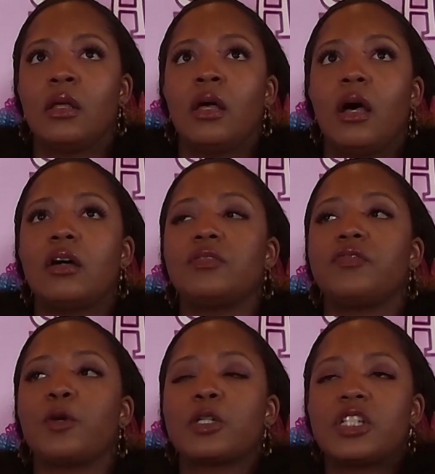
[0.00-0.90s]

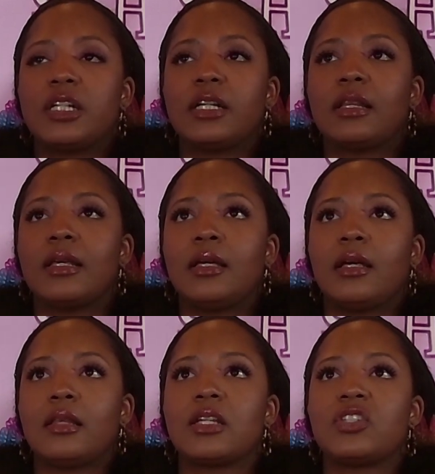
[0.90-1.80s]
unfortunately,
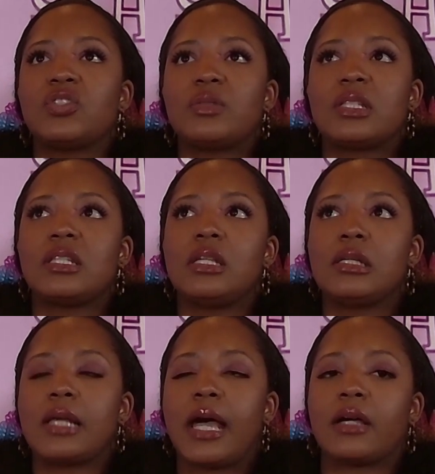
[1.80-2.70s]
unless you see
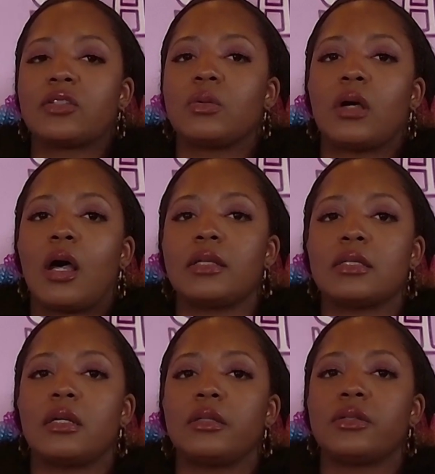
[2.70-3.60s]
the actual
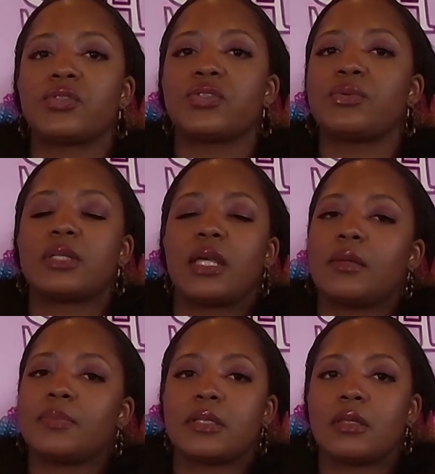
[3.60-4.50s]
content, there's no tips
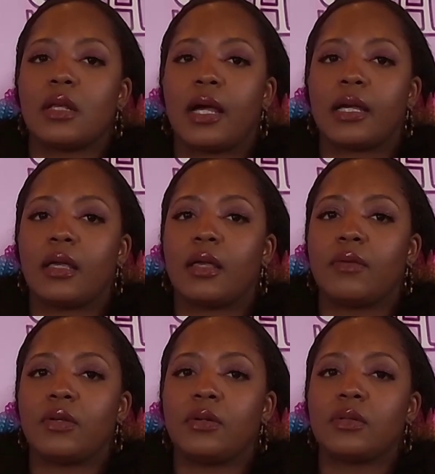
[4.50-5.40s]
that I could give
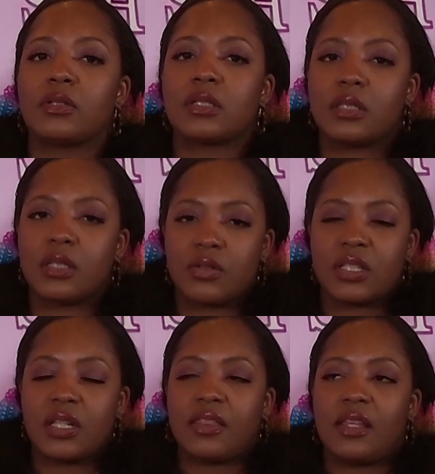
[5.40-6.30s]
you. There's
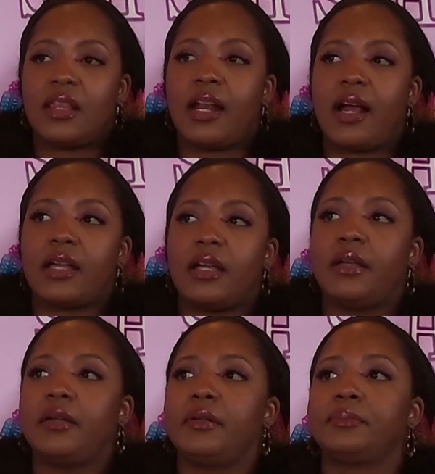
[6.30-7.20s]
nothing that I
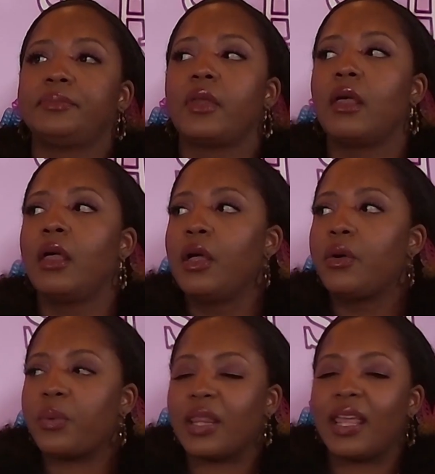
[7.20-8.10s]
could
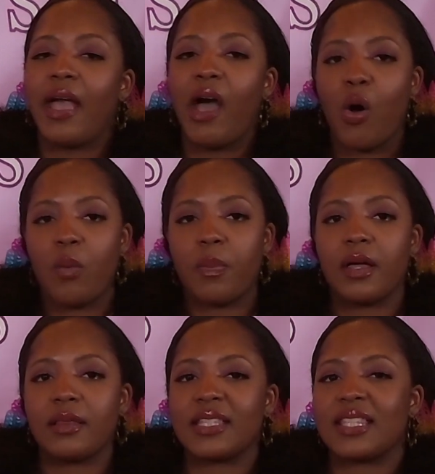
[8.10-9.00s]
really help
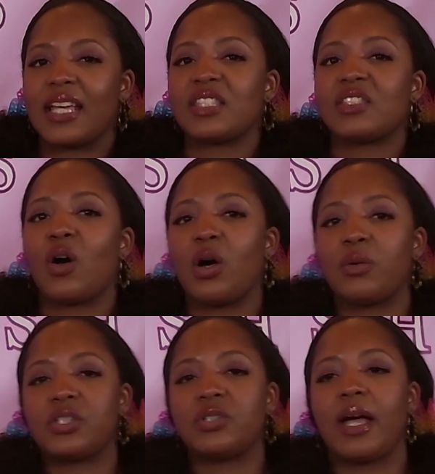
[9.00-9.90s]
unless I saw what
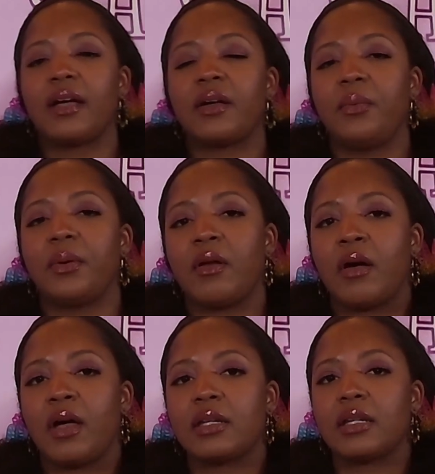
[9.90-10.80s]
you had going
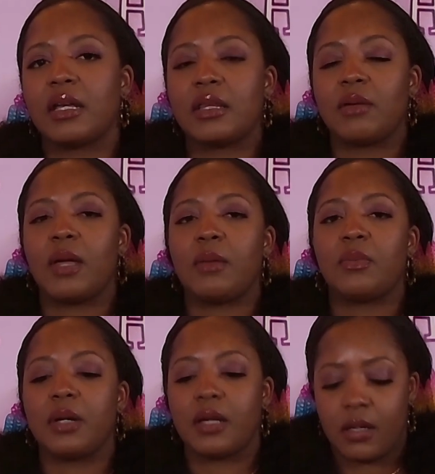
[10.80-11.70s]
on, and then maybe we
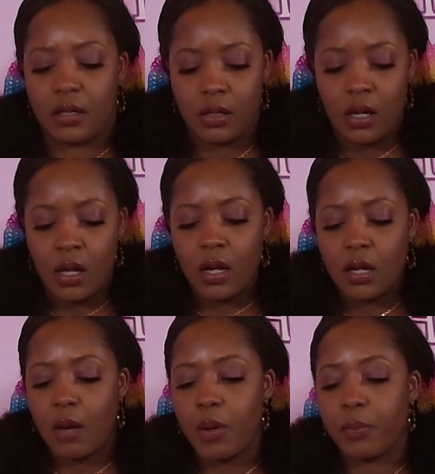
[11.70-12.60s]
could
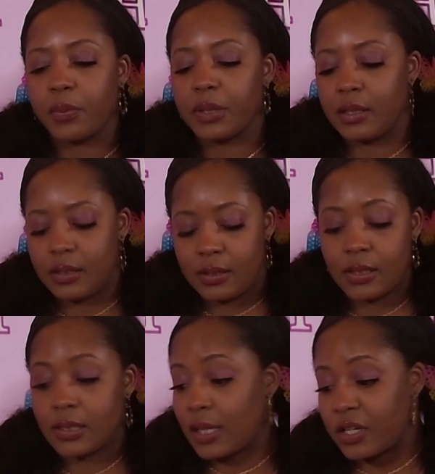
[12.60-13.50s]
come up with a
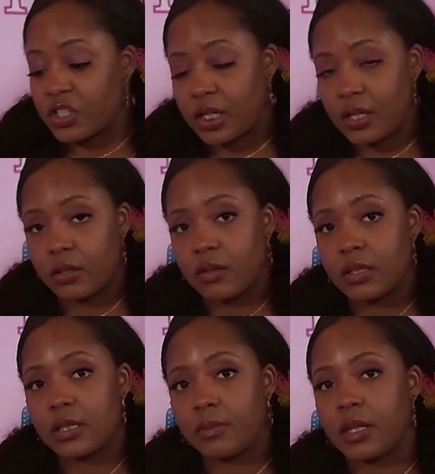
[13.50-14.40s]
discussion or
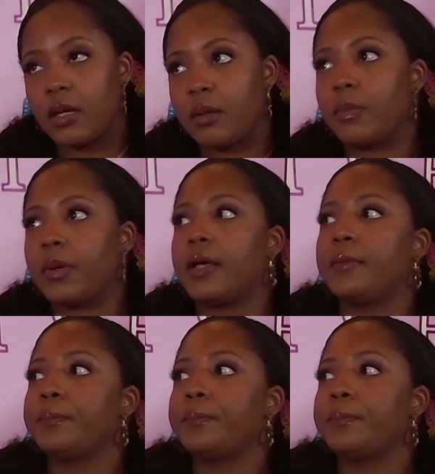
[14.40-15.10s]
something. But